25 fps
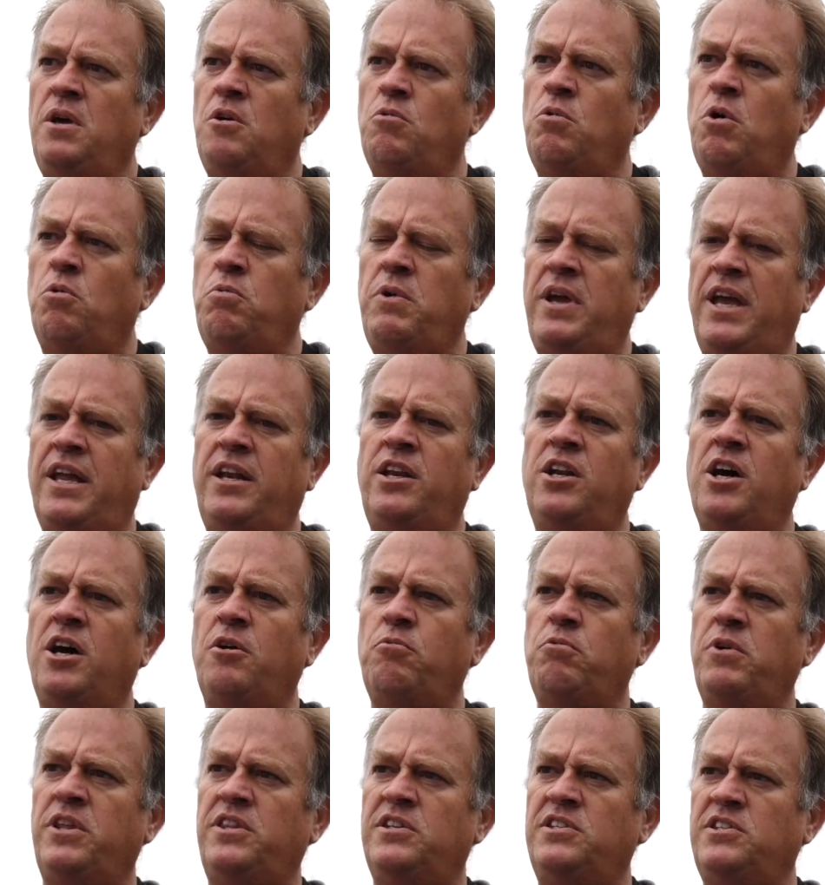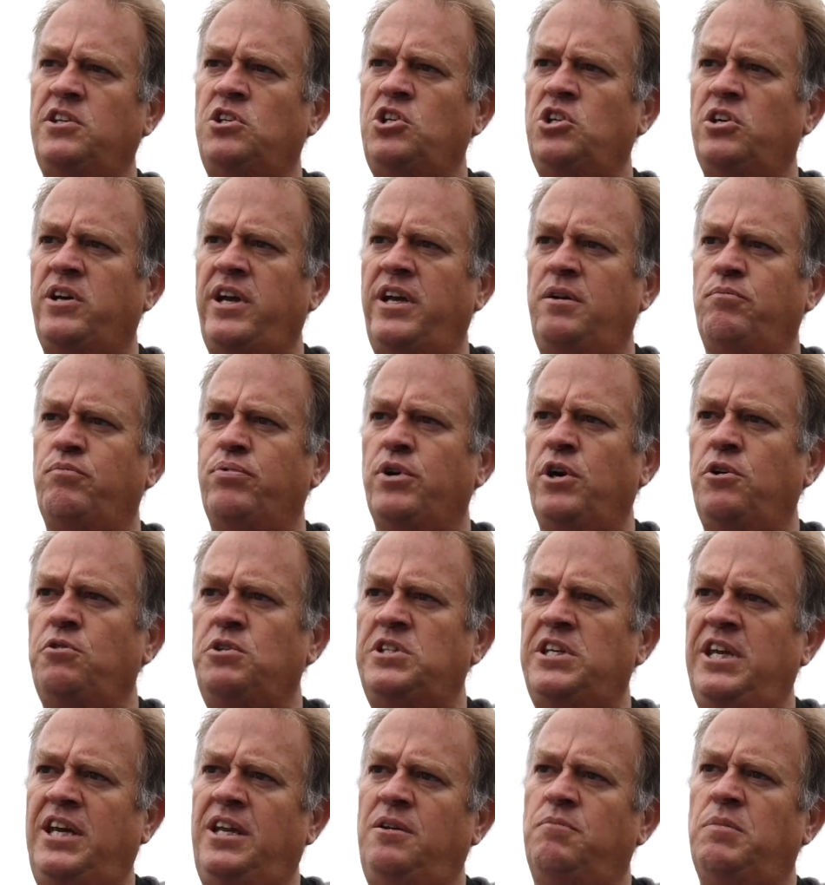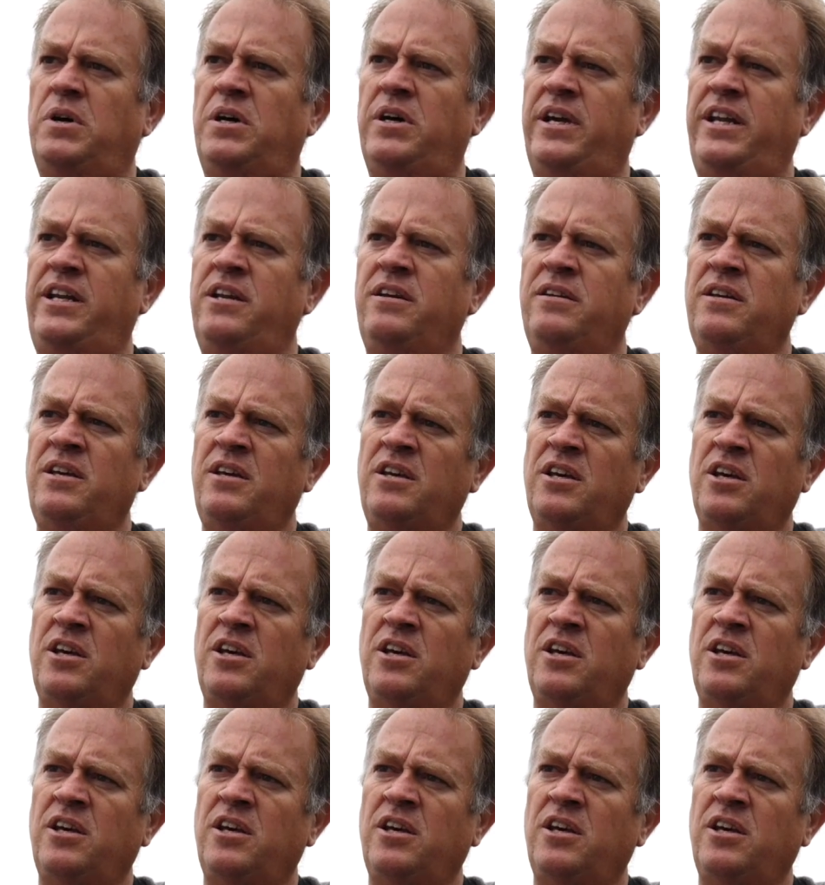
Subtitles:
what we end up with is a giant protein mine